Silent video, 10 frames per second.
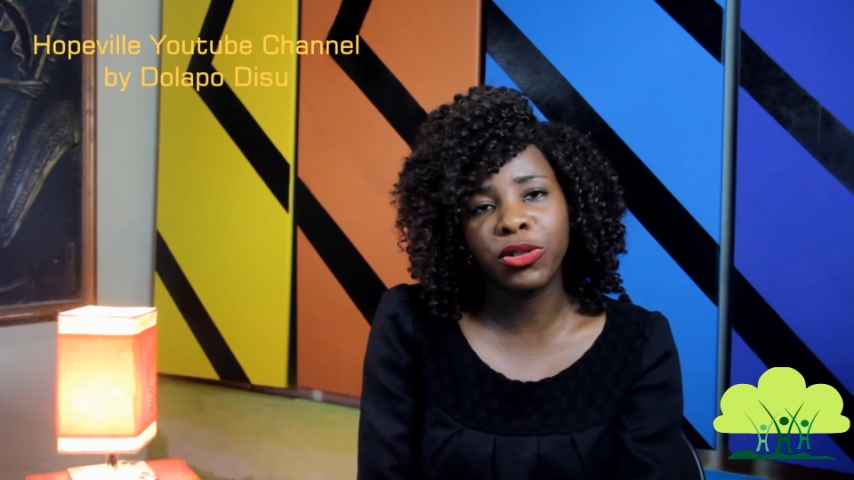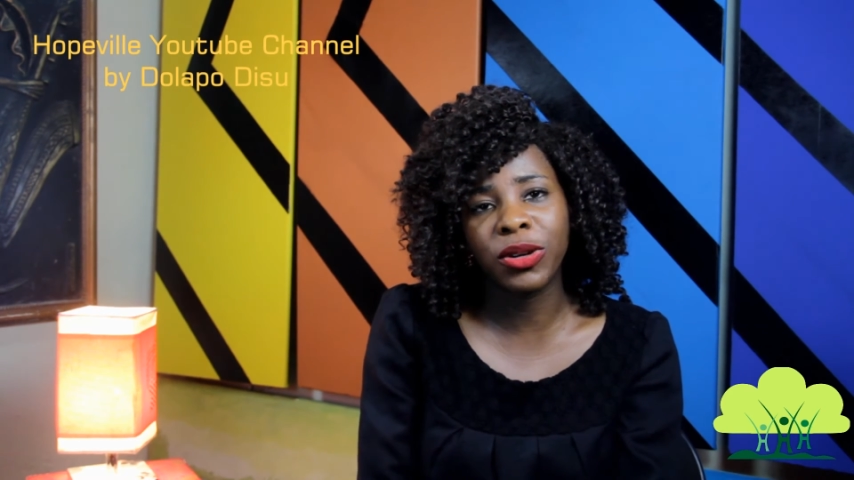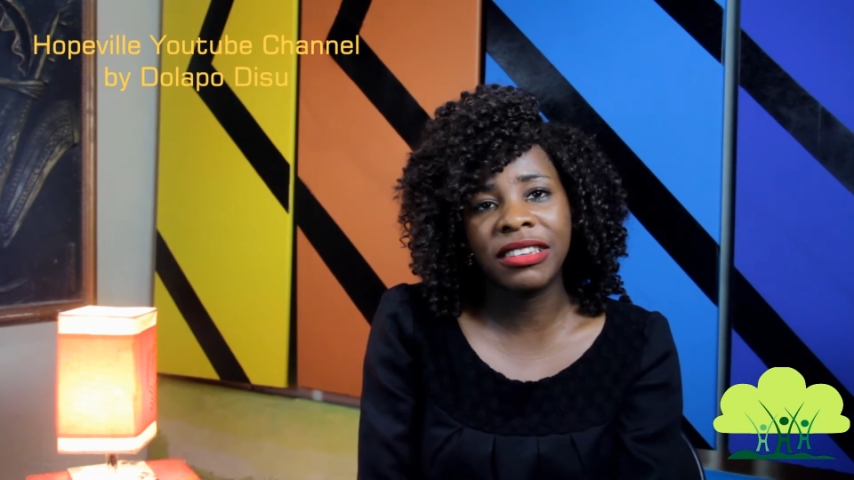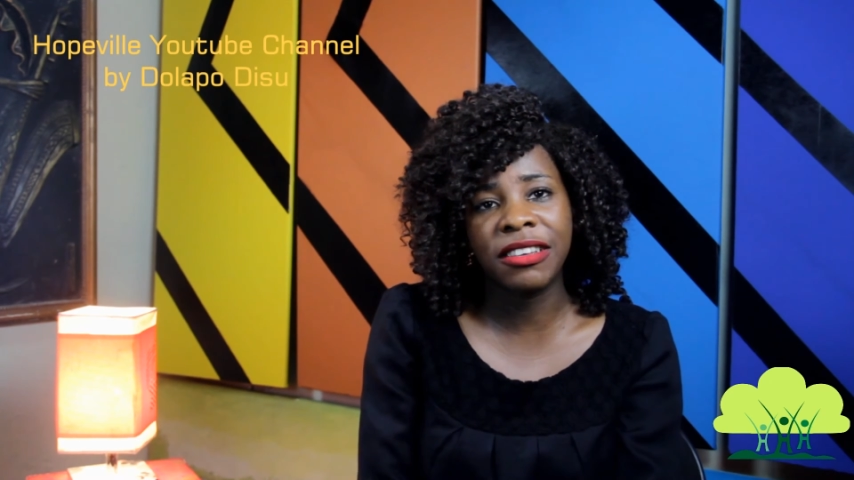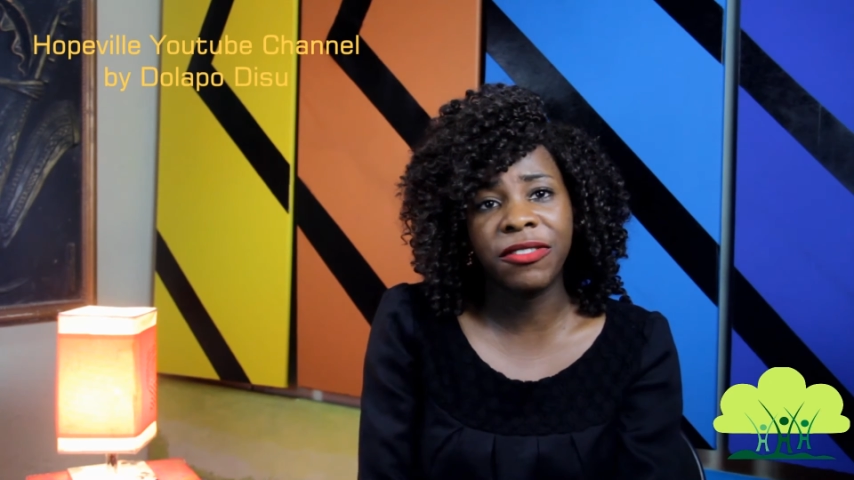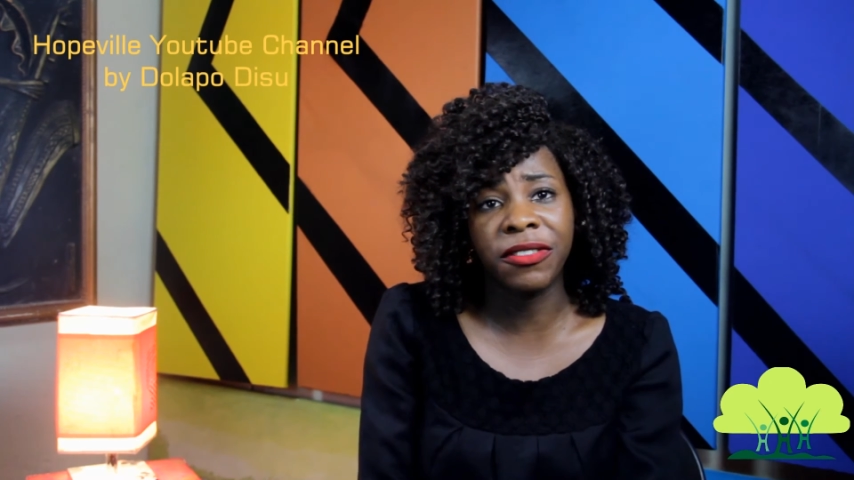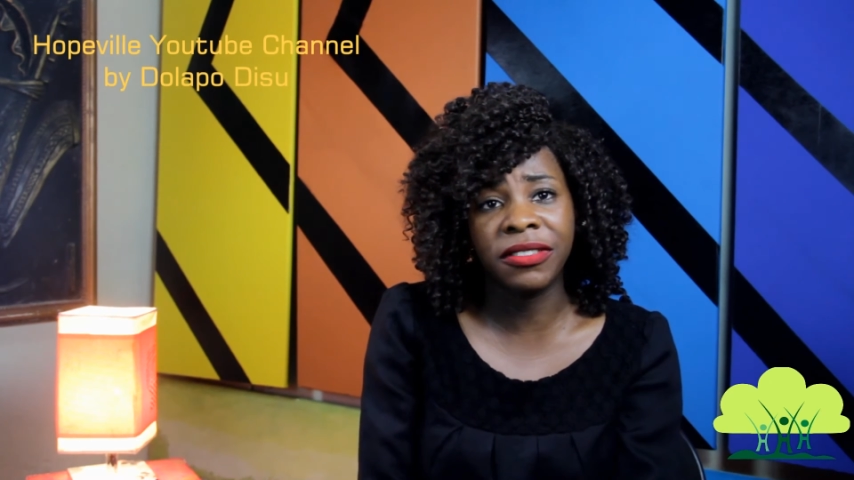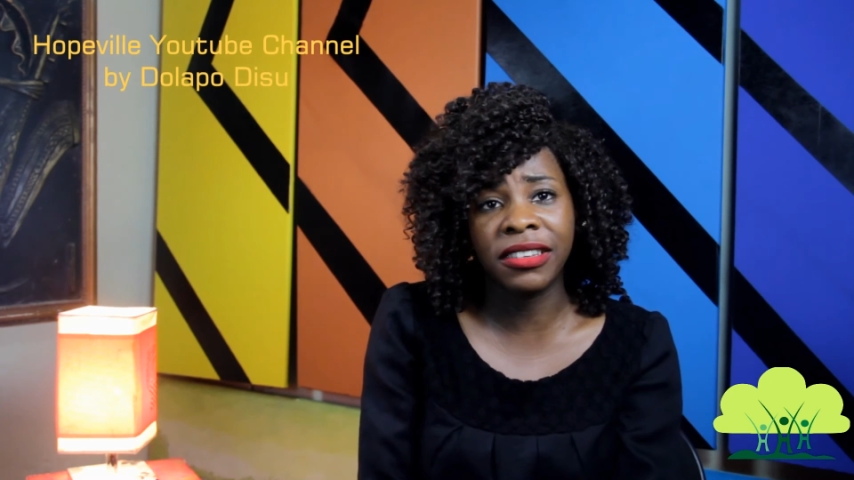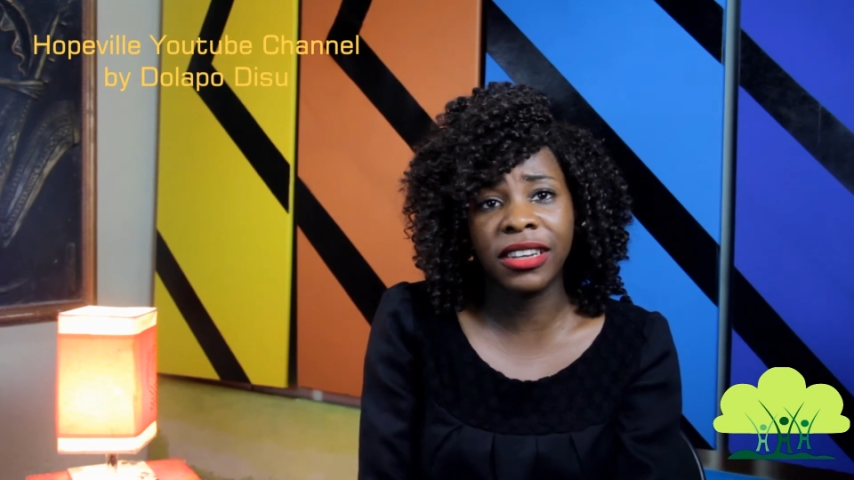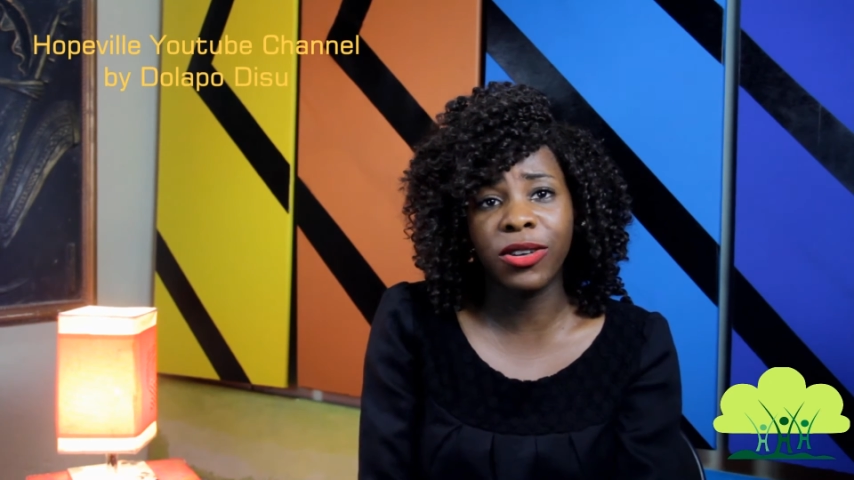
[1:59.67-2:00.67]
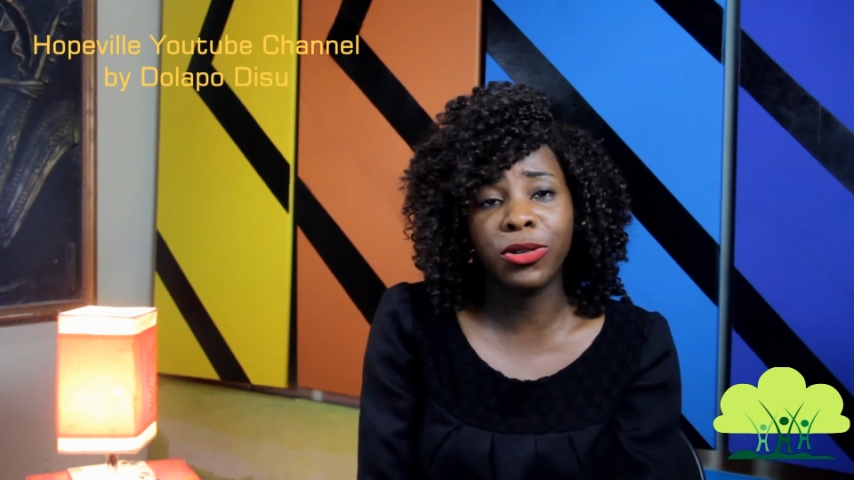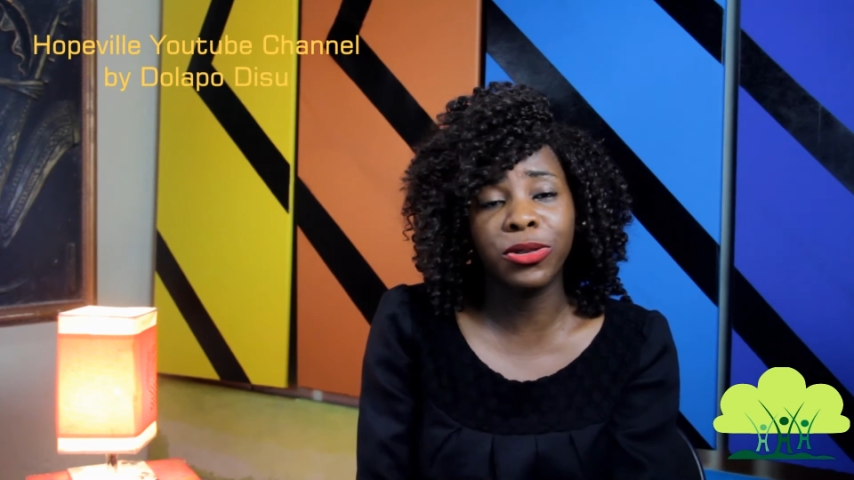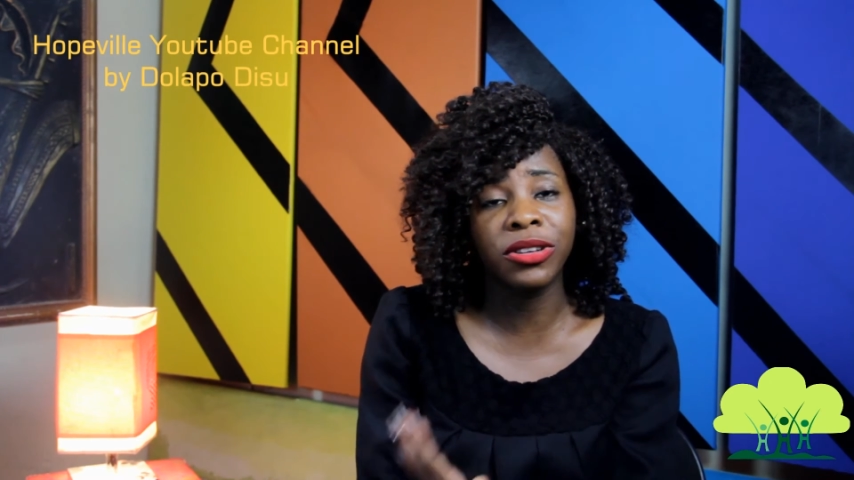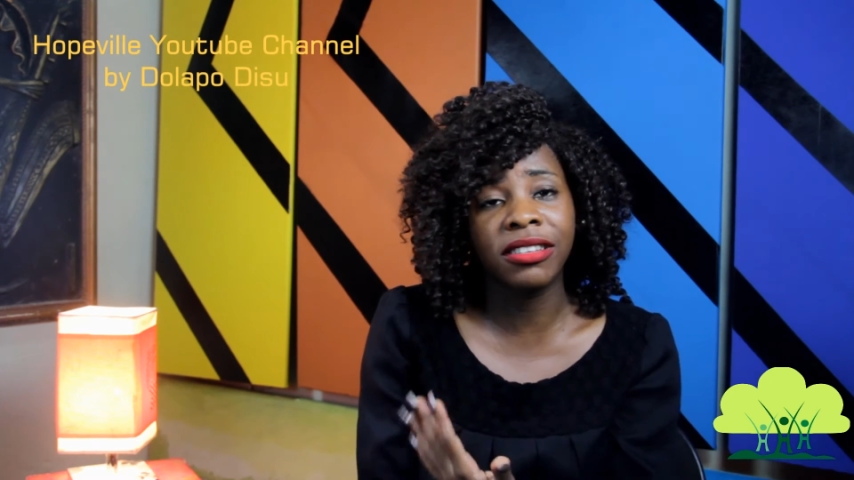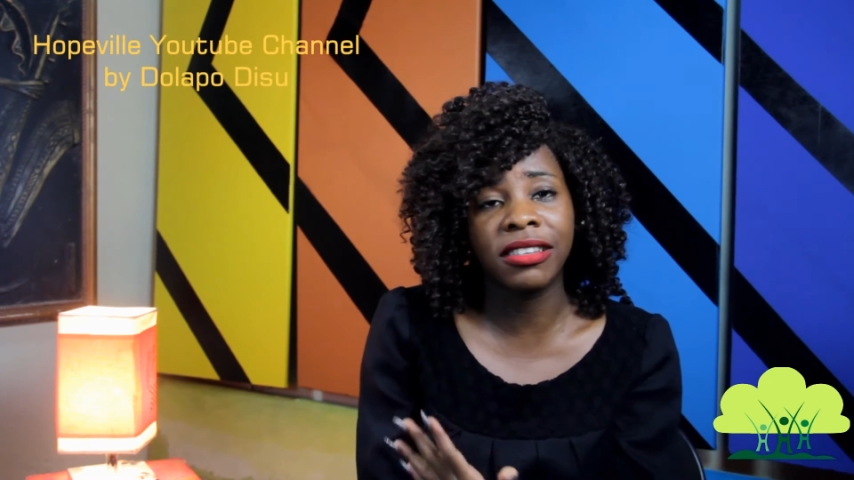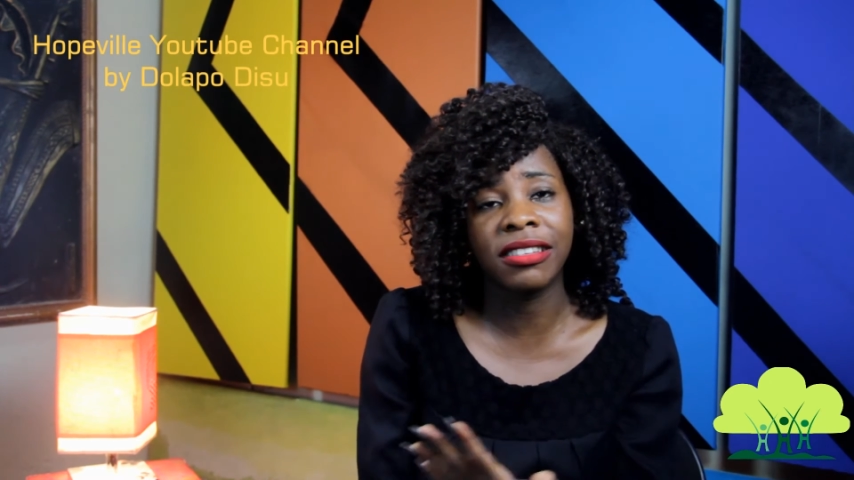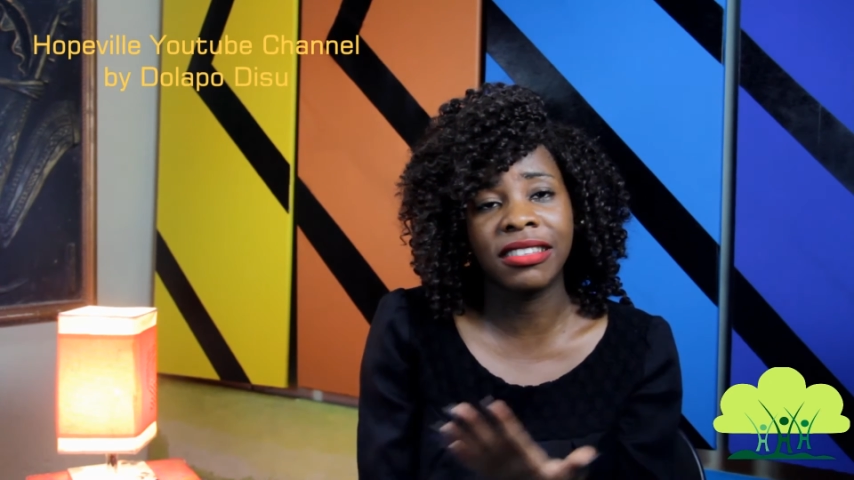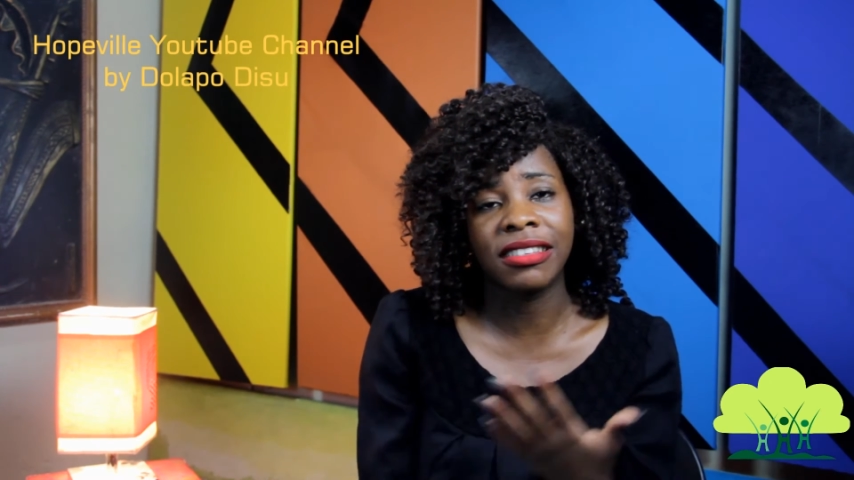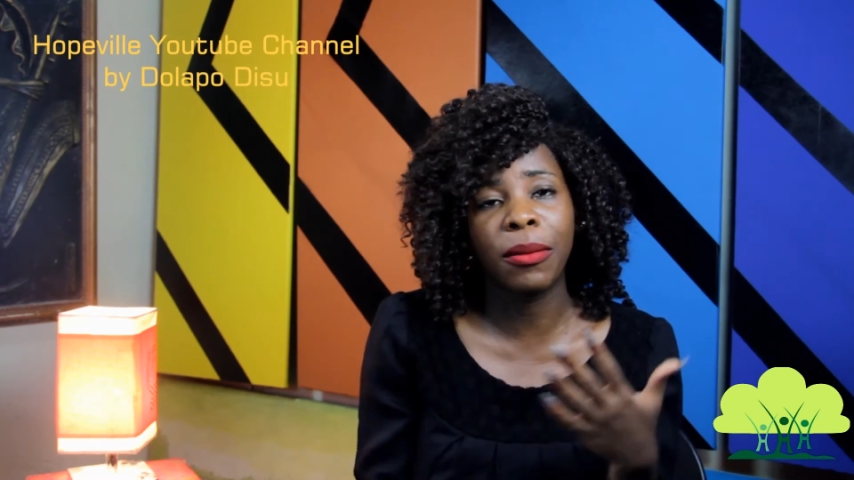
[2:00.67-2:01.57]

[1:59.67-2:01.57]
twenty fifteen, although this is